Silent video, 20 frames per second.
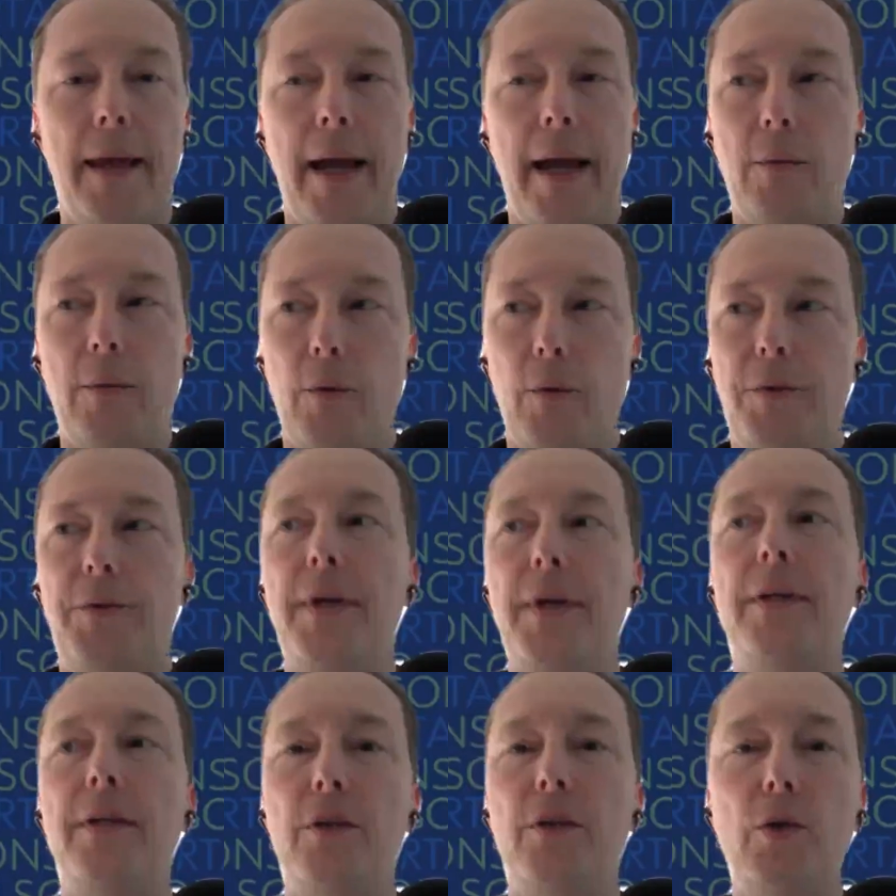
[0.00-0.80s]
And what
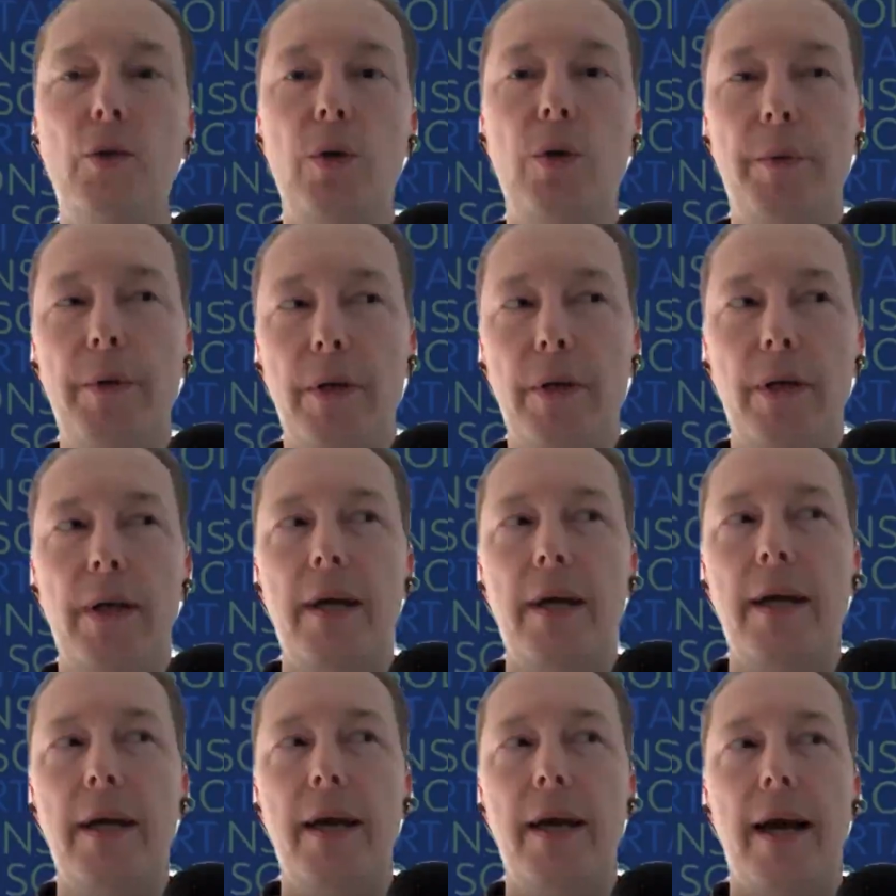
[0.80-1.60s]
they do, I mean,
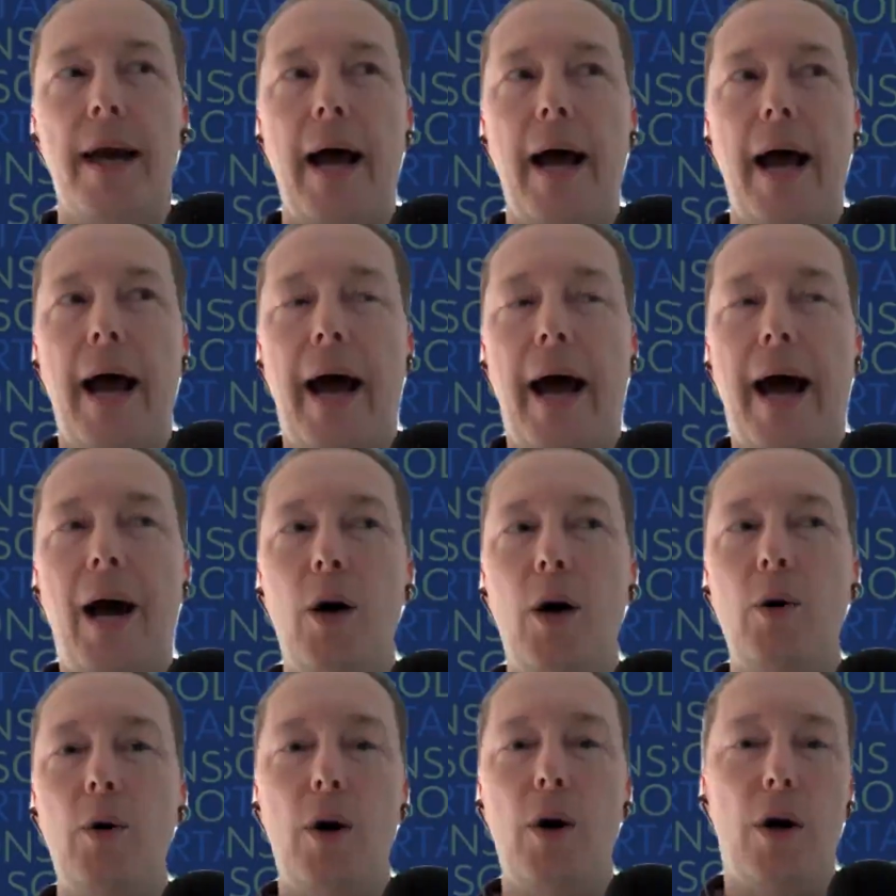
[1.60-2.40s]

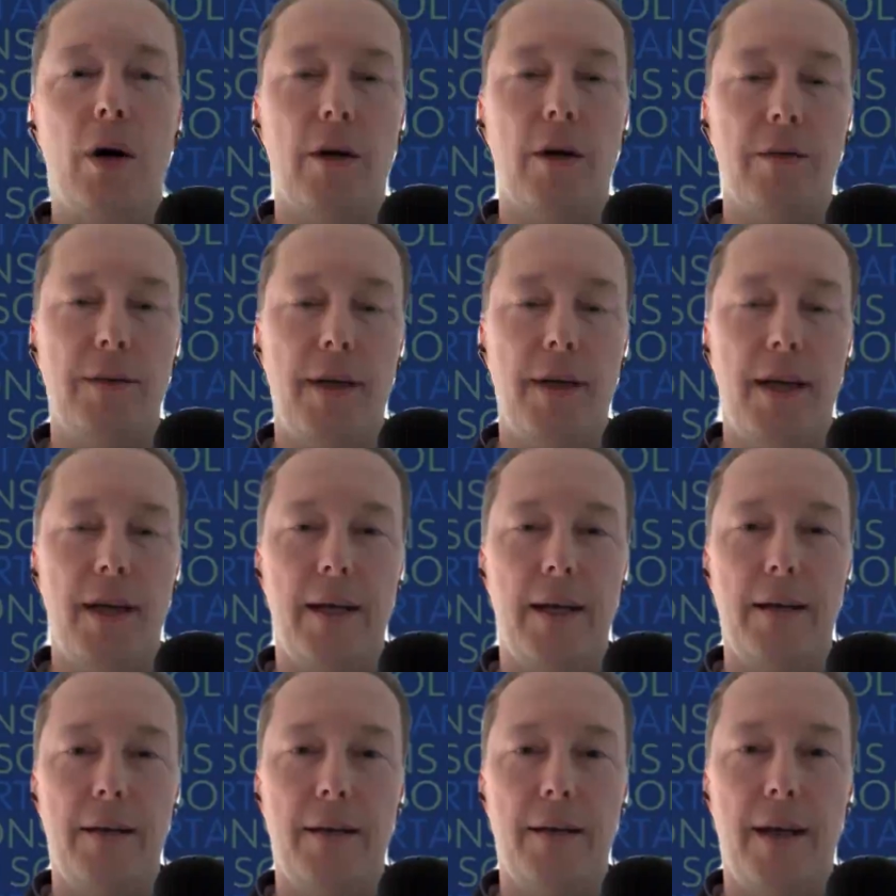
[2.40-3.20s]
how are
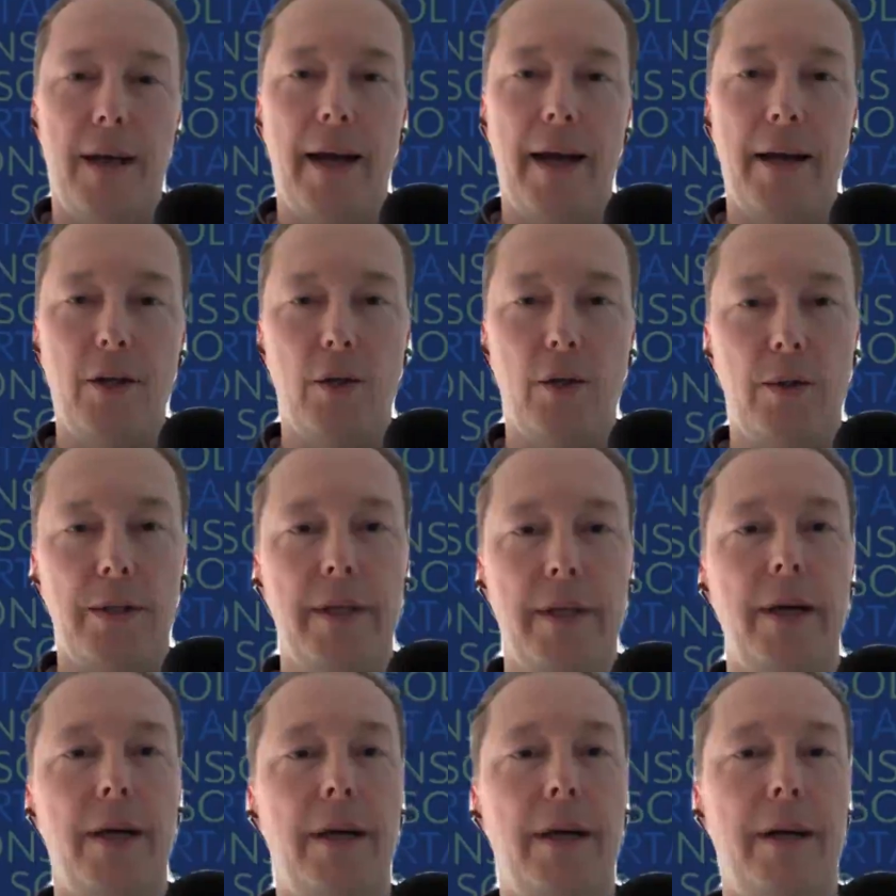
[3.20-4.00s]
they
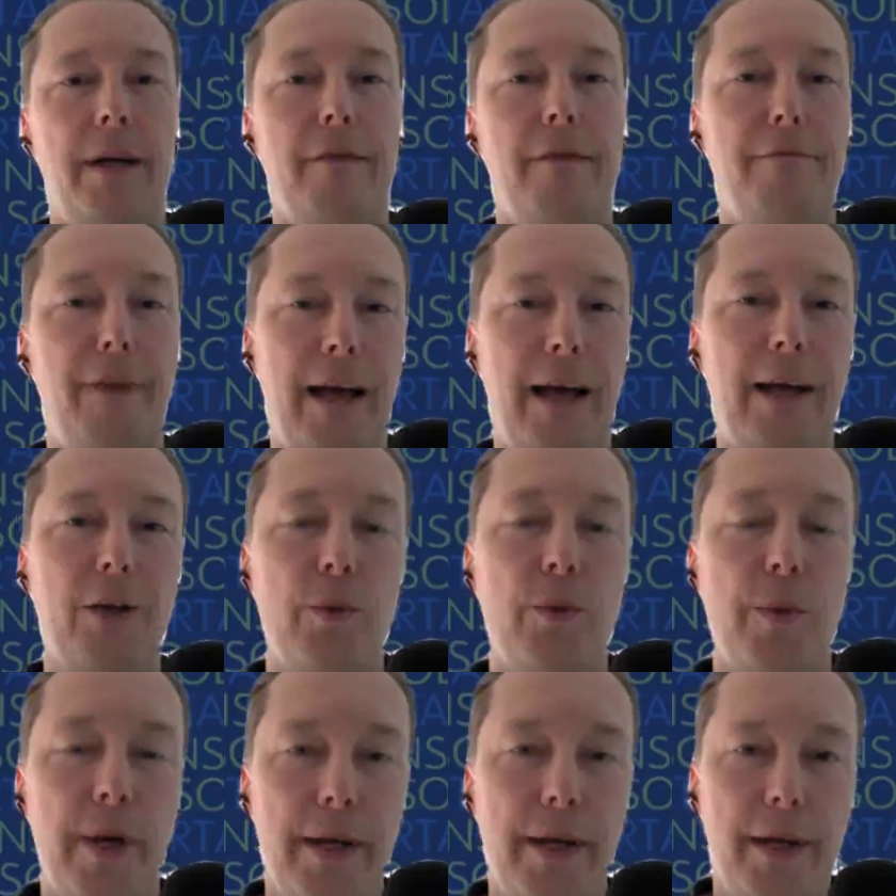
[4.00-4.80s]
actually
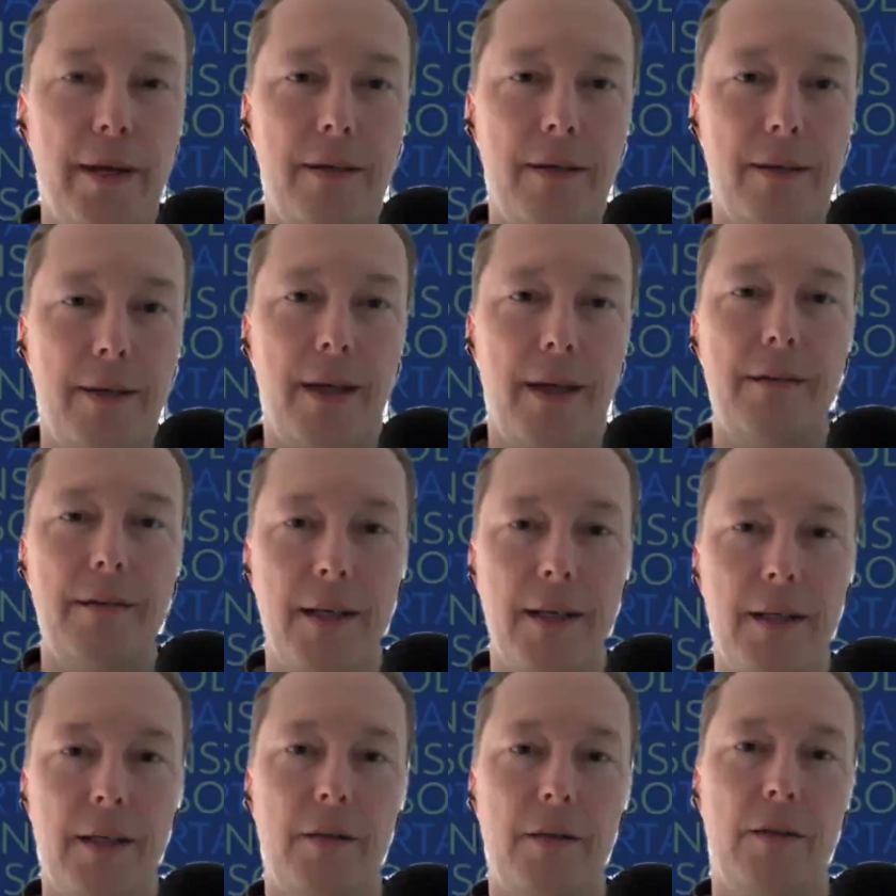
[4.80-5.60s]
evaluated at
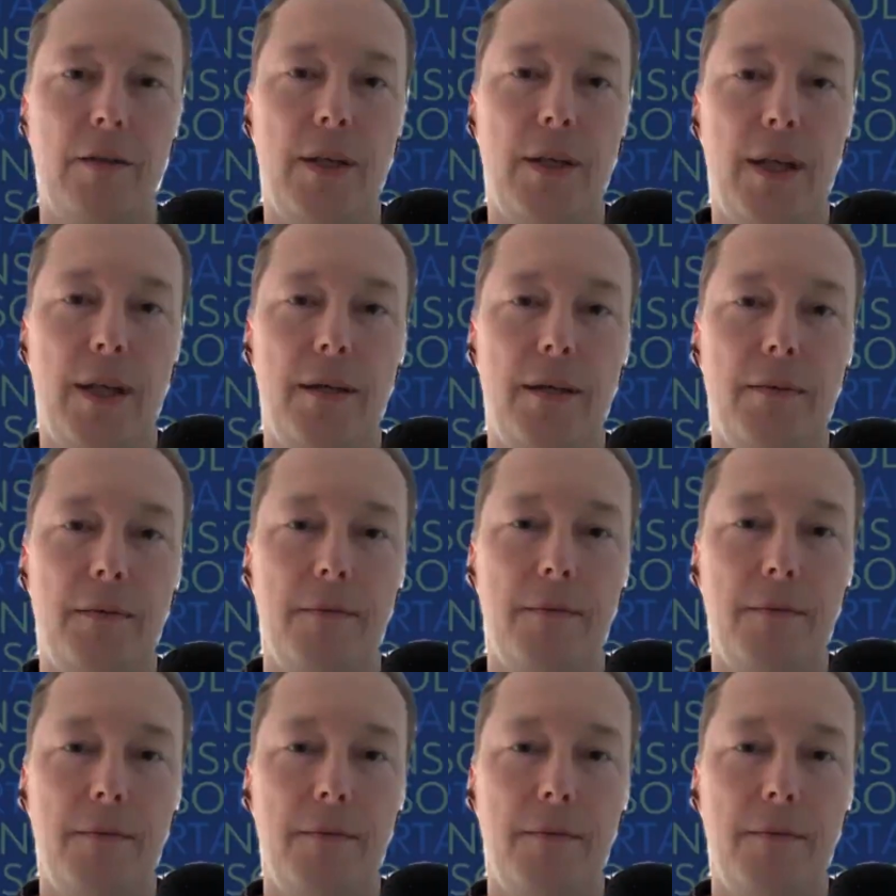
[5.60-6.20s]
the end of the day?